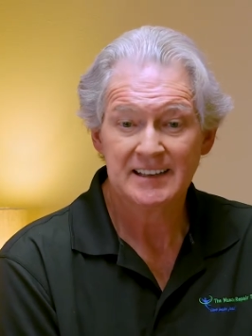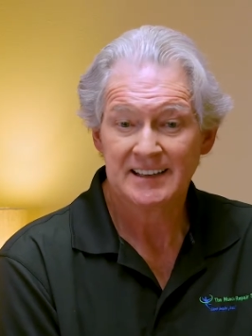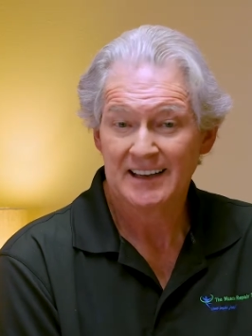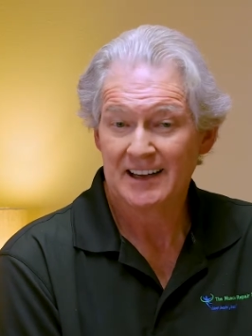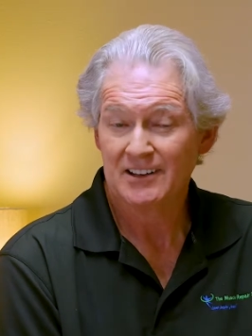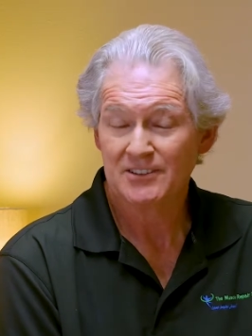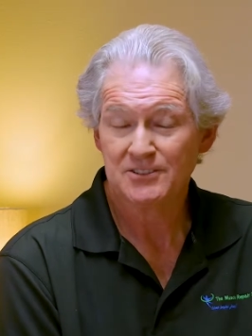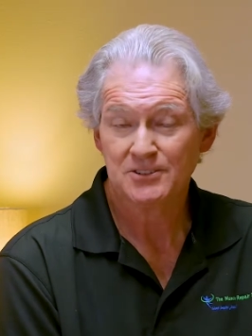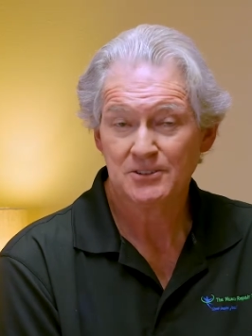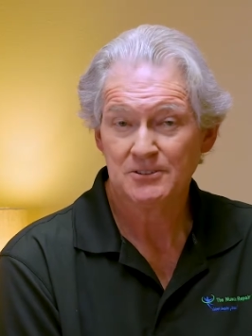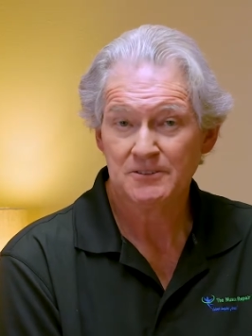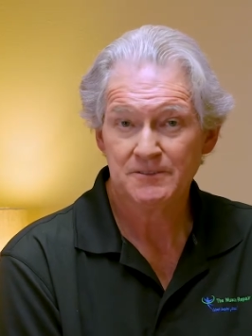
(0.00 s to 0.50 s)

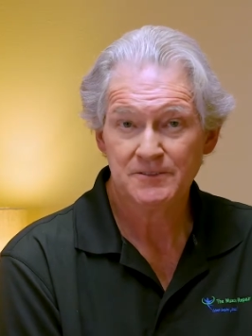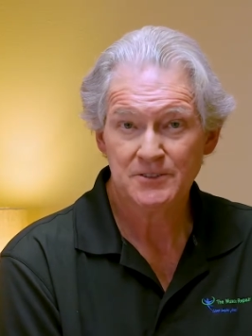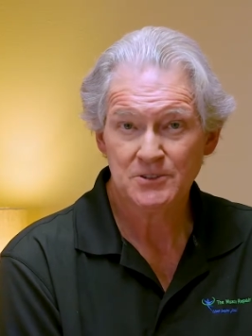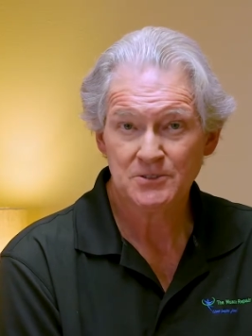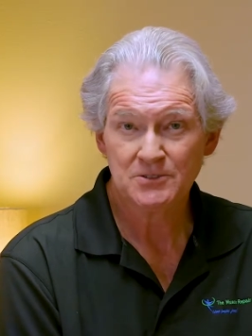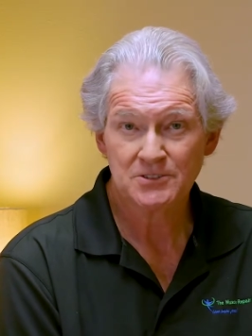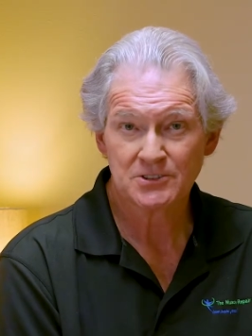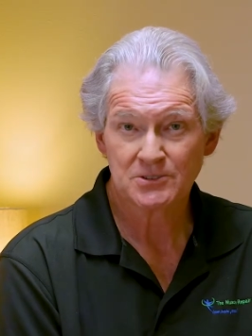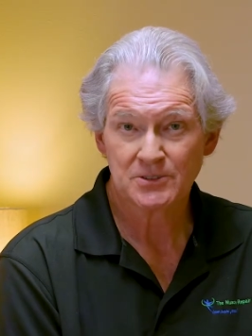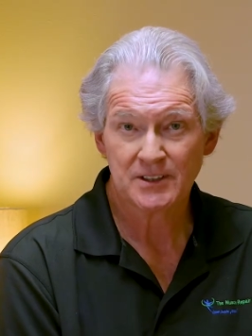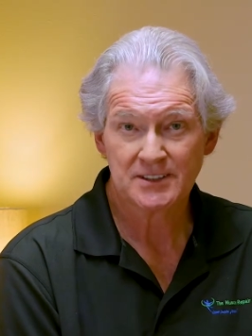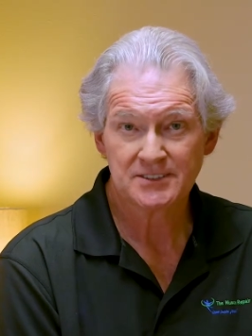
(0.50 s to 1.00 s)
I'll do a
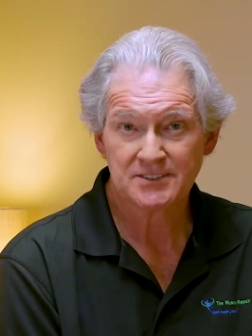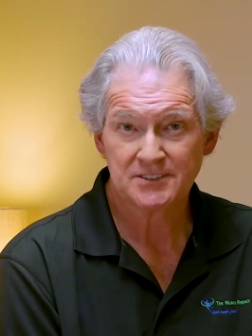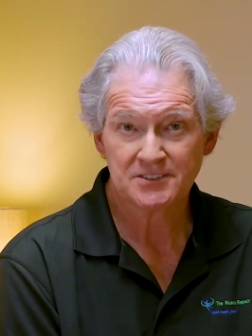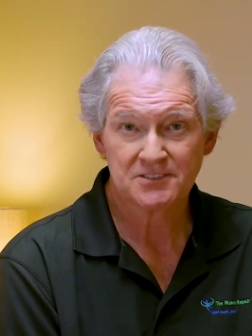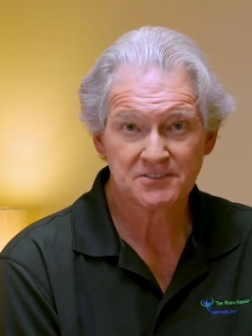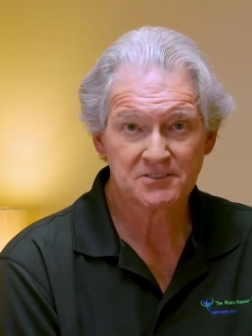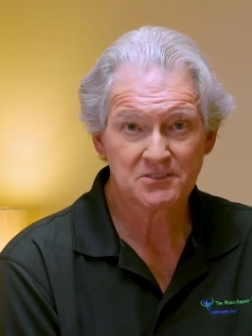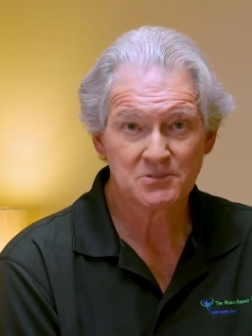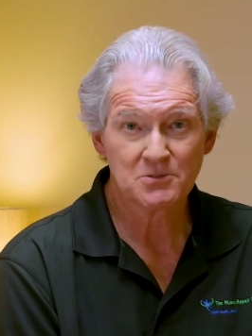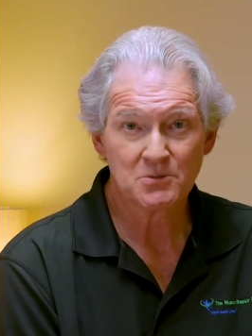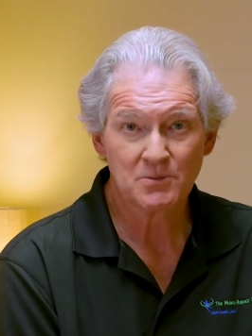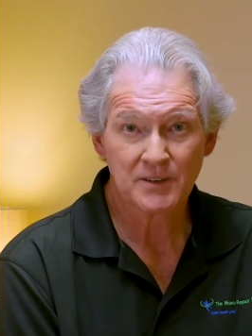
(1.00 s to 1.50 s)
few stretches
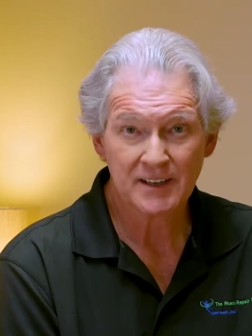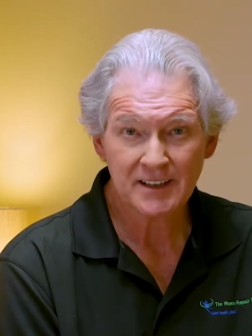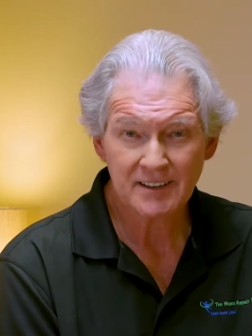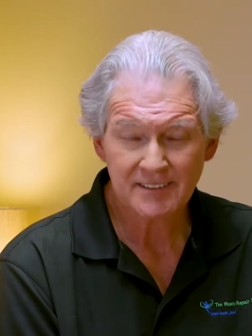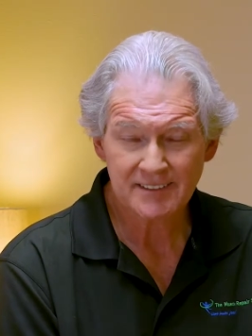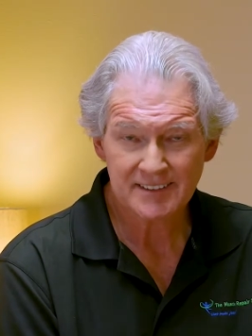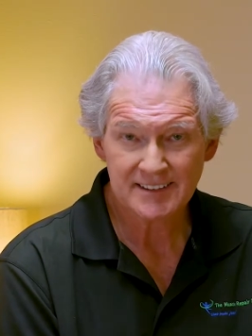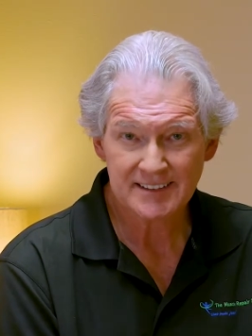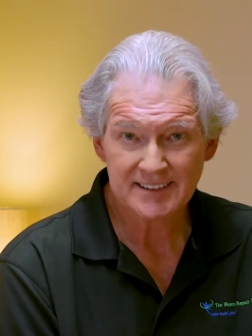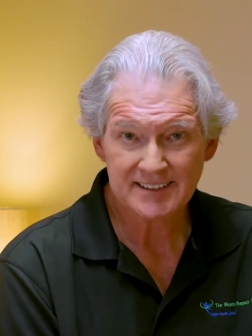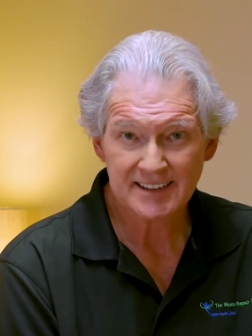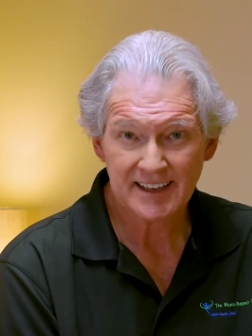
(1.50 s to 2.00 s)

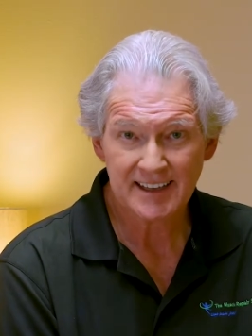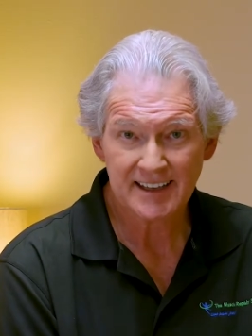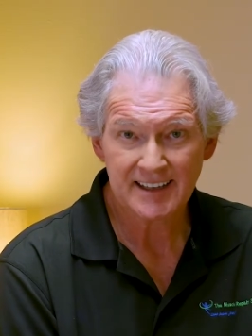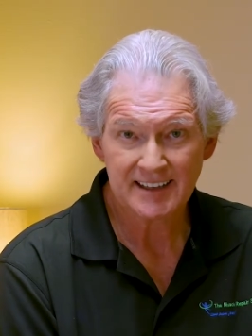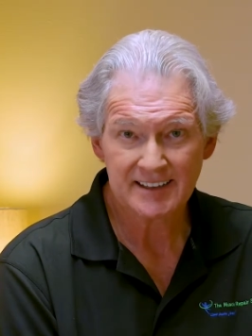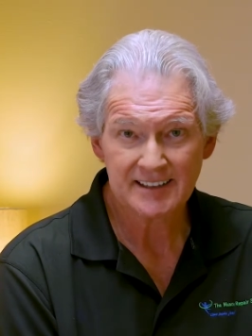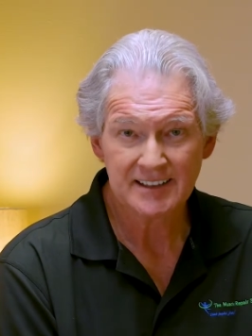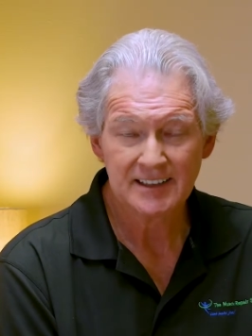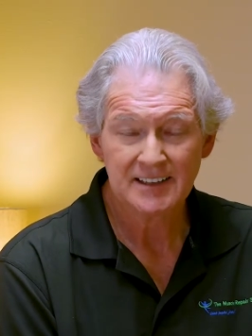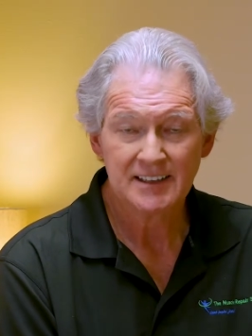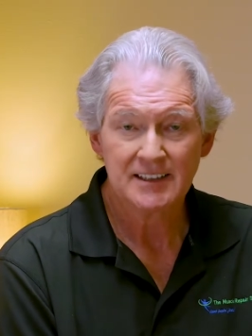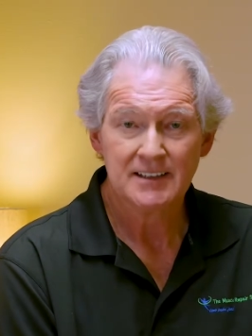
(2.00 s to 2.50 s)
throughout the
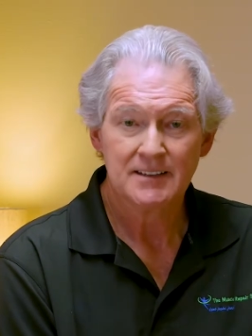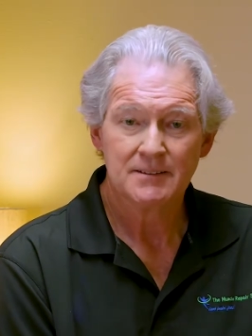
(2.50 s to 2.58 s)
day